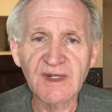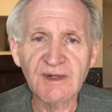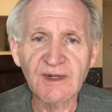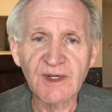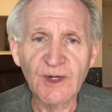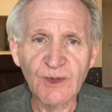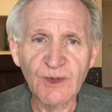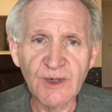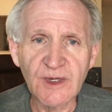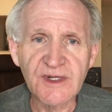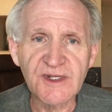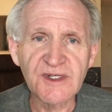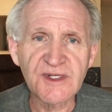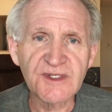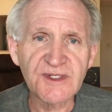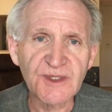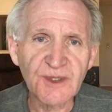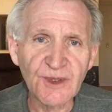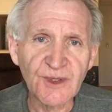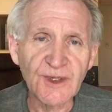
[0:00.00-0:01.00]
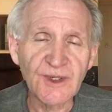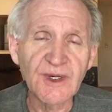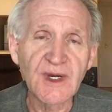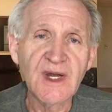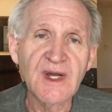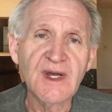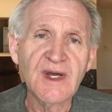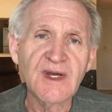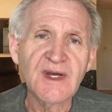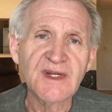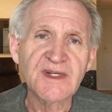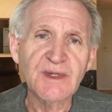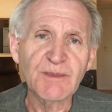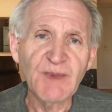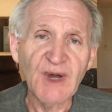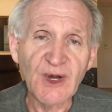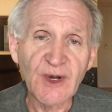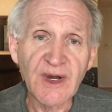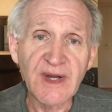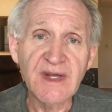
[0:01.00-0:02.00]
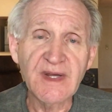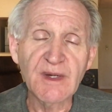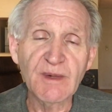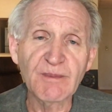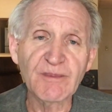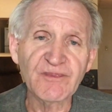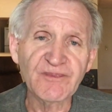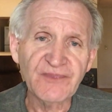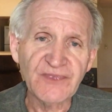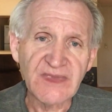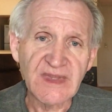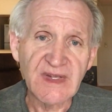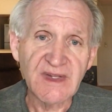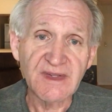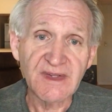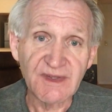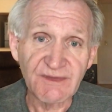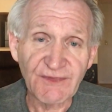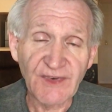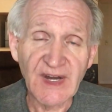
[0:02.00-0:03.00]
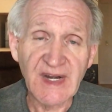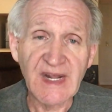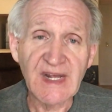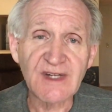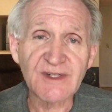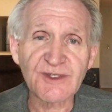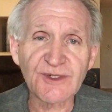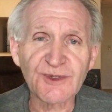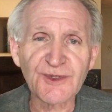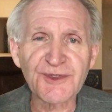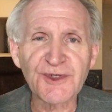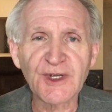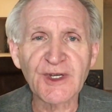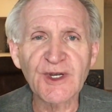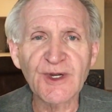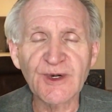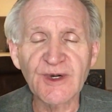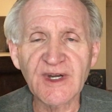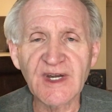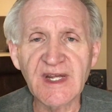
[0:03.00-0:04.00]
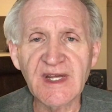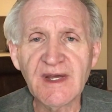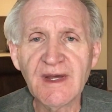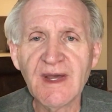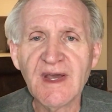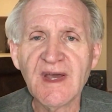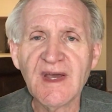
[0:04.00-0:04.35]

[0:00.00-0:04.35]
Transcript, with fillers: encourages her to marry him, financial security.